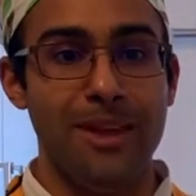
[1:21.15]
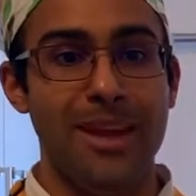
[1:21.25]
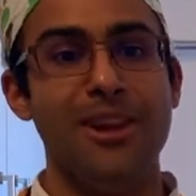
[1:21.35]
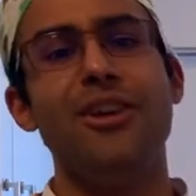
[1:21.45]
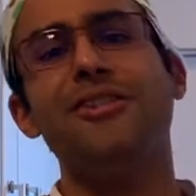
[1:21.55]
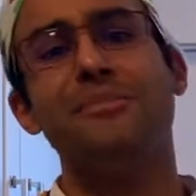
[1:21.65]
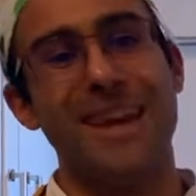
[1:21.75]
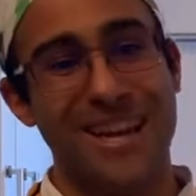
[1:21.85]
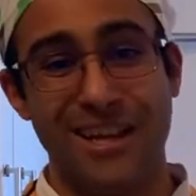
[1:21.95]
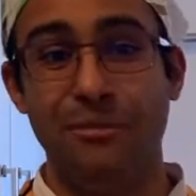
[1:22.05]
It'll also make
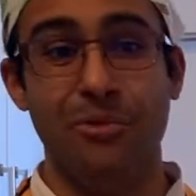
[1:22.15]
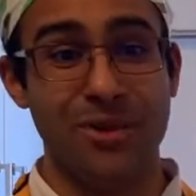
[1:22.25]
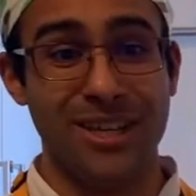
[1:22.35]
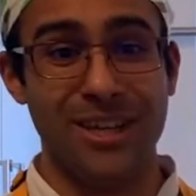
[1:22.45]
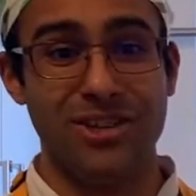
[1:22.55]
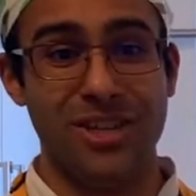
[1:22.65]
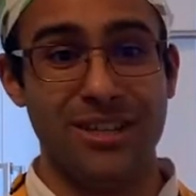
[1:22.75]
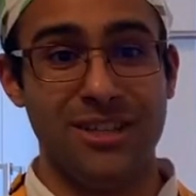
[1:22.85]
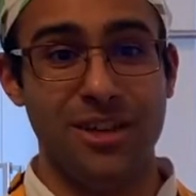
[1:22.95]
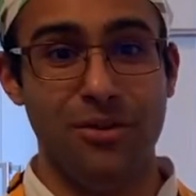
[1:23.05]
it a little more delicious
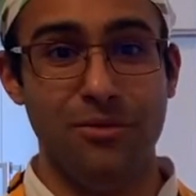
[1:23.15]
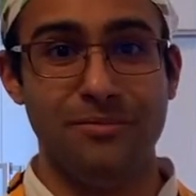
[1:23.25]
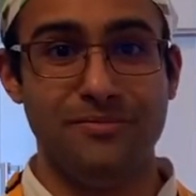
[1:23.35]
too.